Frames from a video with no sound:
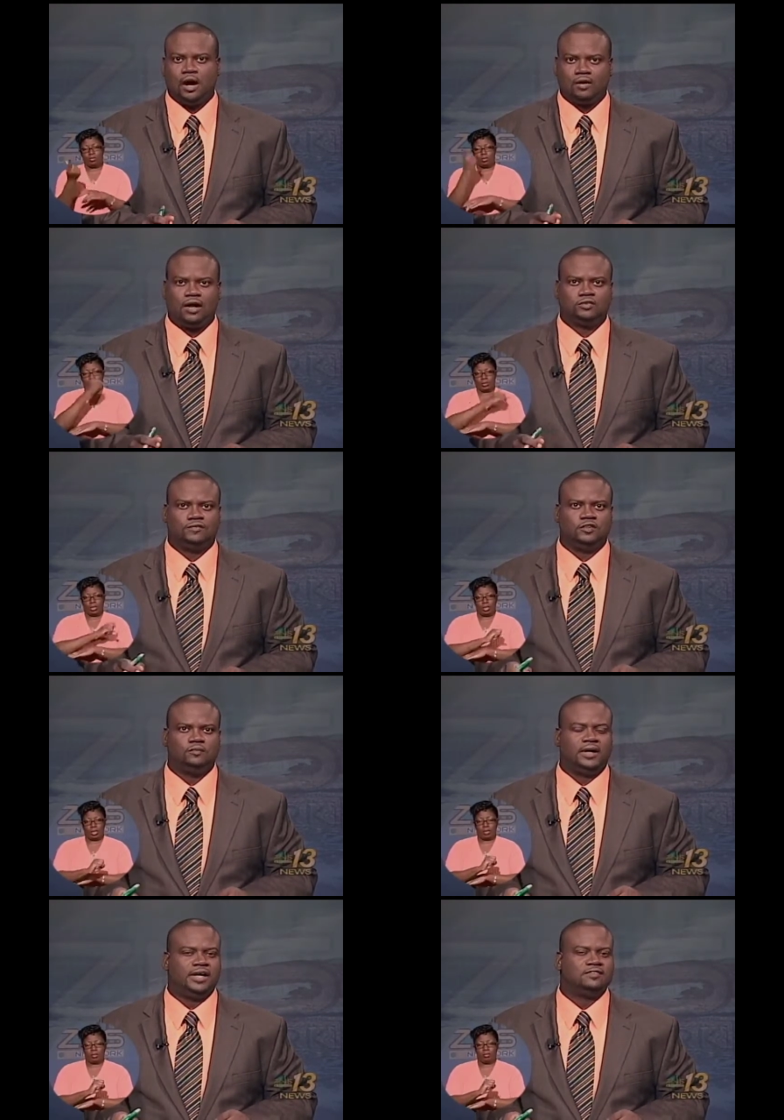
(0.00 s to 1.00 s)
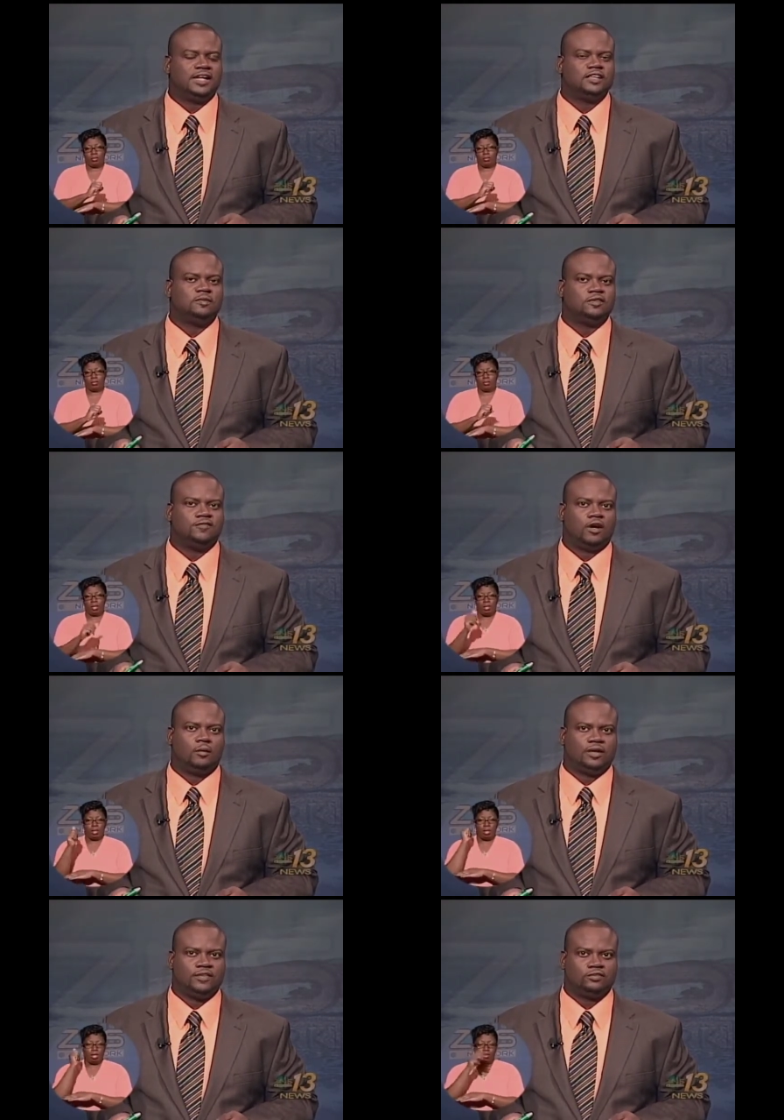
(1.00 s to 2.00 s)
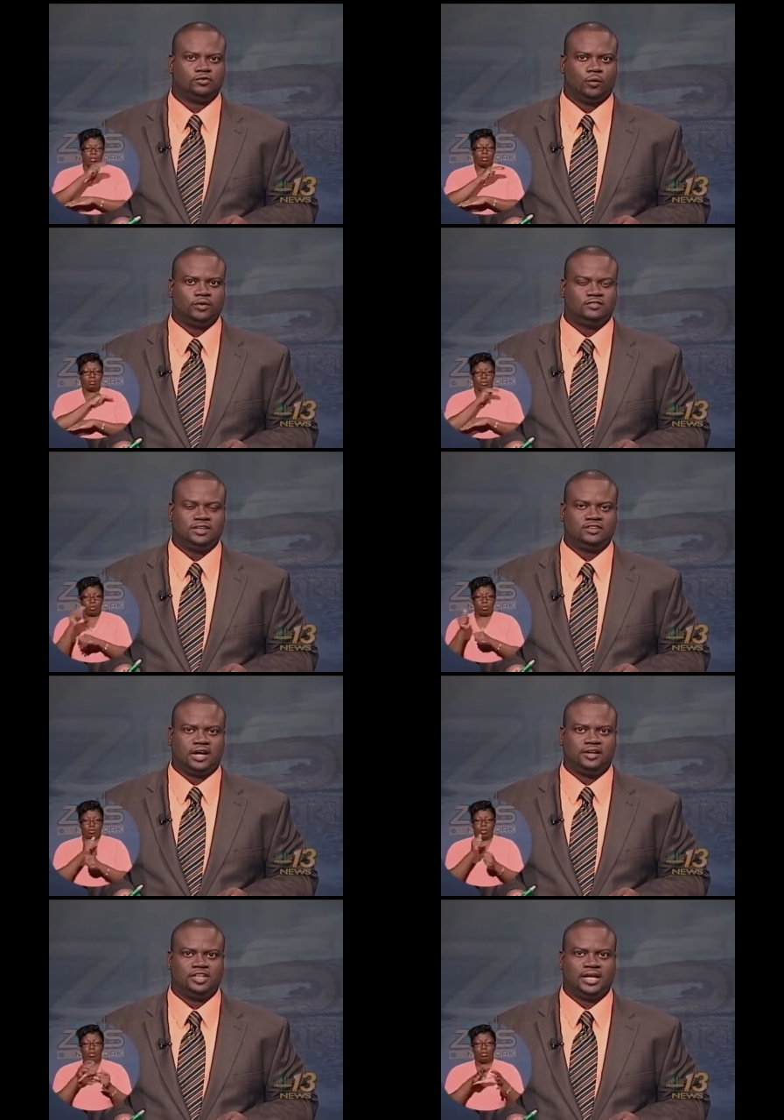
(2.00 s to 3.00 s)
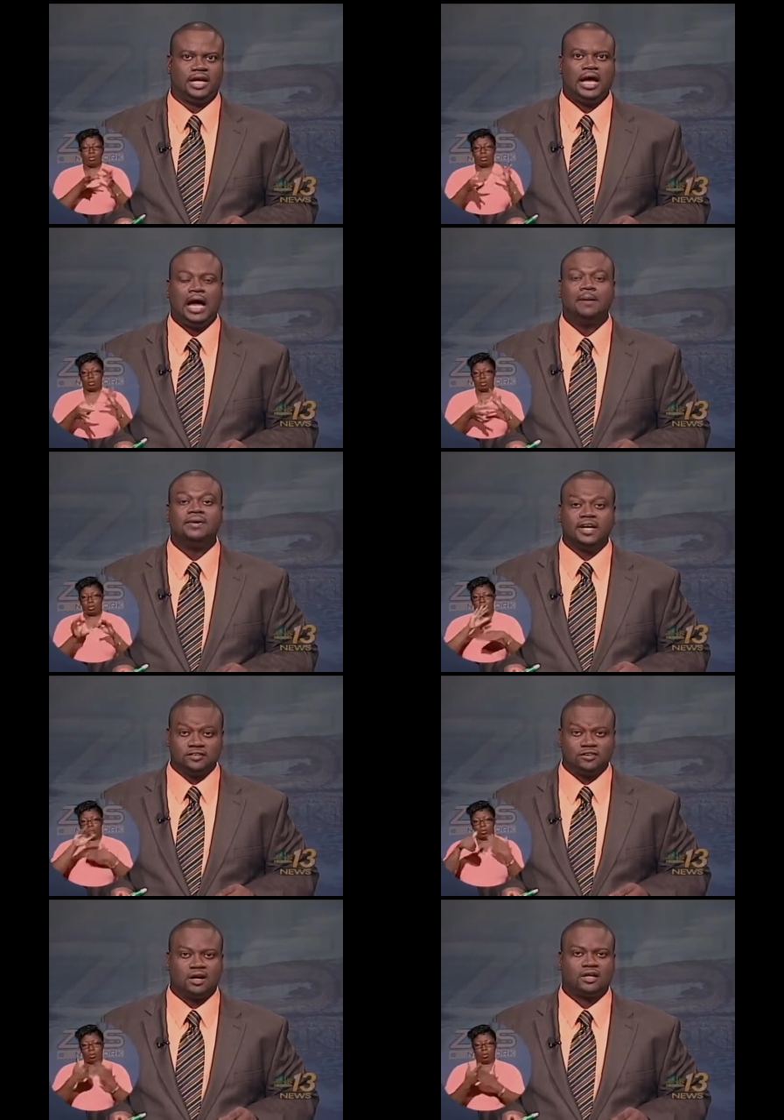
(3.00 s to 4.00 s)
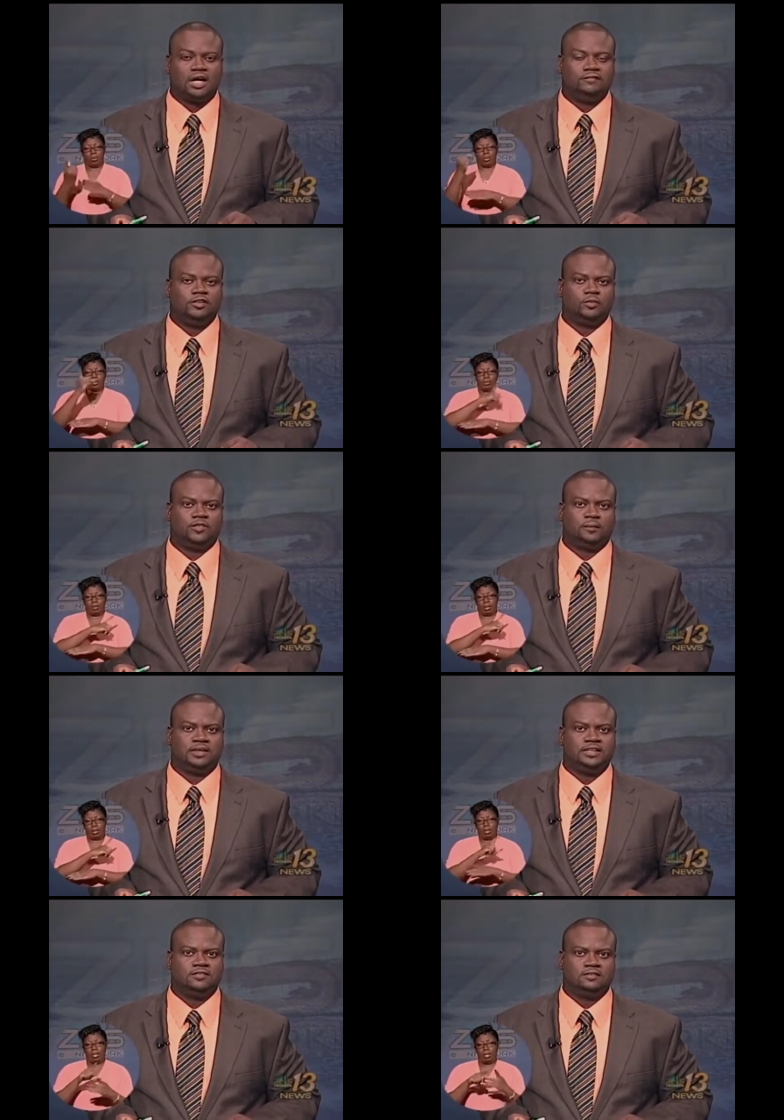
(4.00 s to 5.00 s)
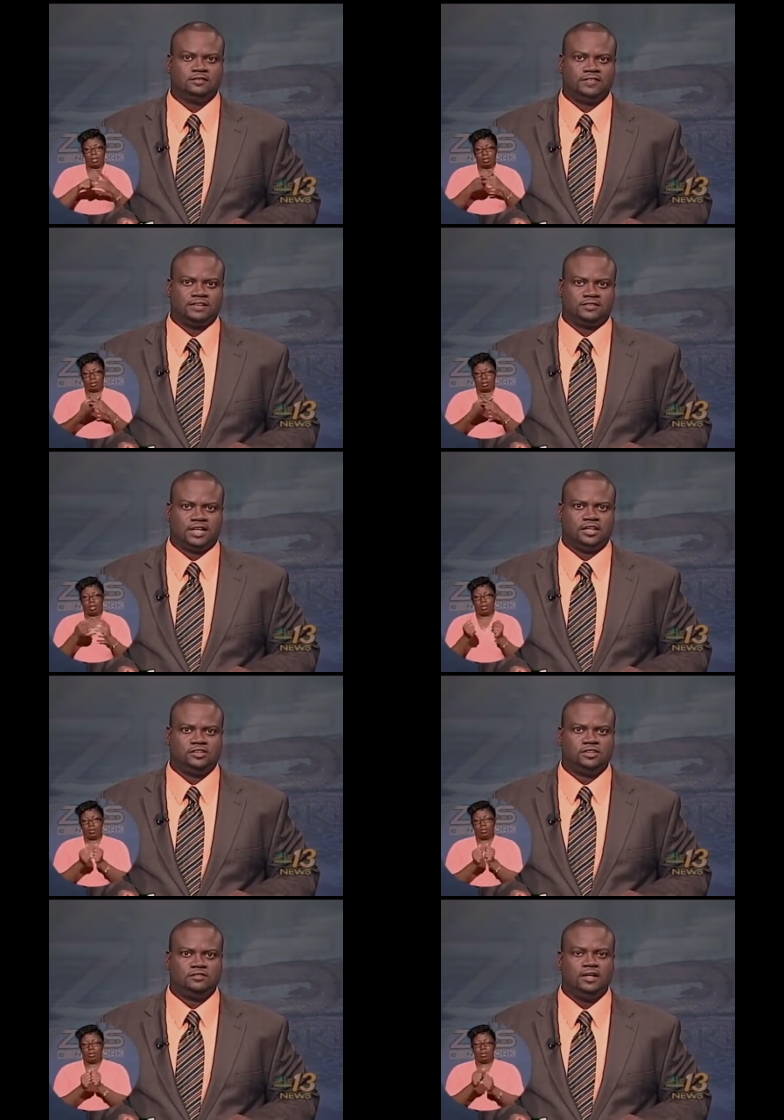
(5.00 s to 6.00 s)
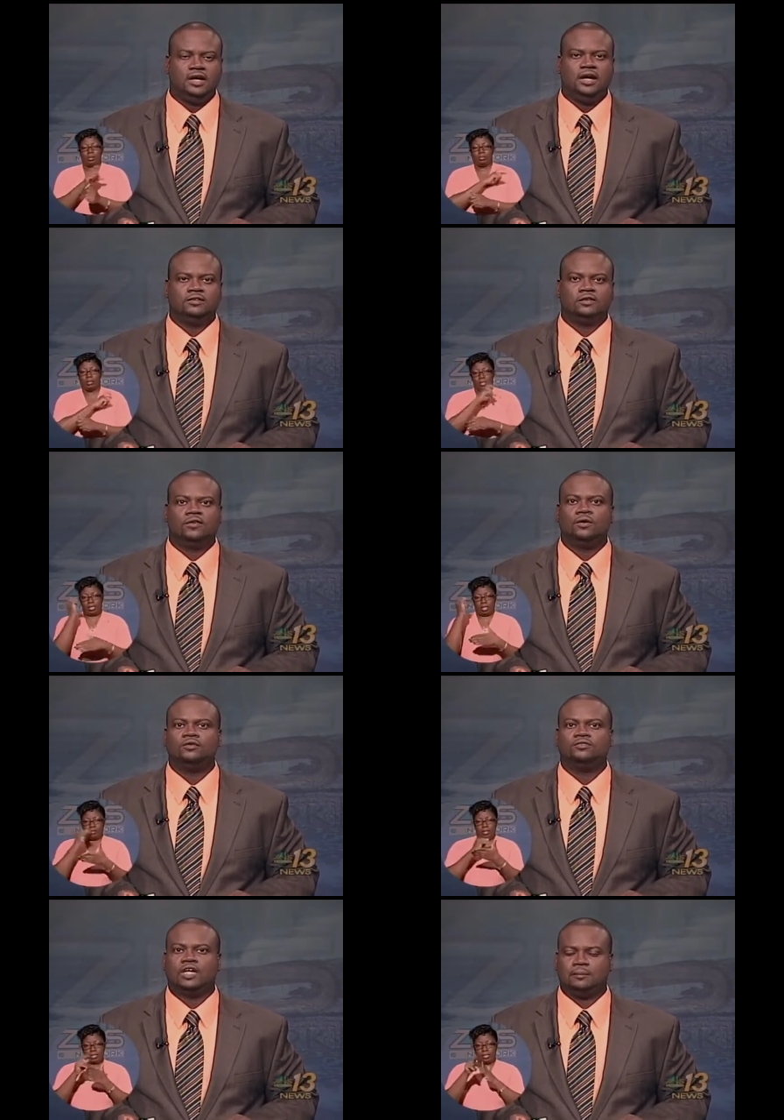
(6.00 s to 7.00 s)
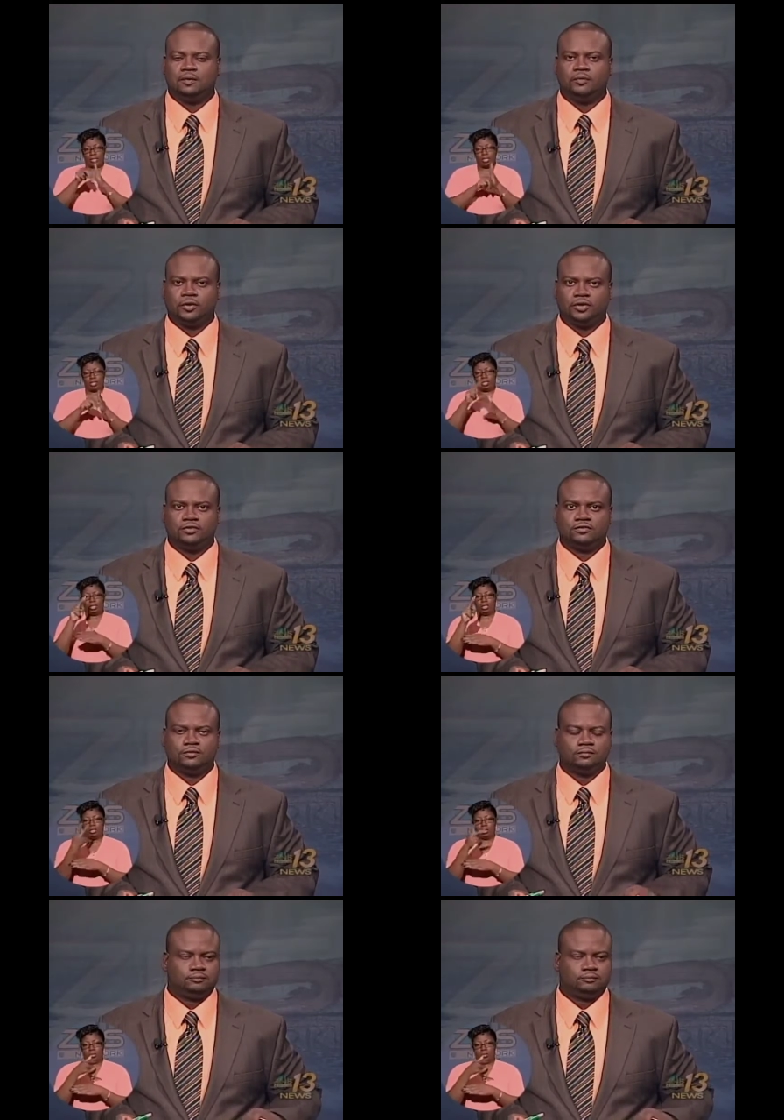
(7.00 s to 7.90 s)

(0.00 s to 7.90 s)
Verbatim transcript: Our Altaviz Munnings has been following these stories the entire day and begins our coverage with the police's investigations into those double murders.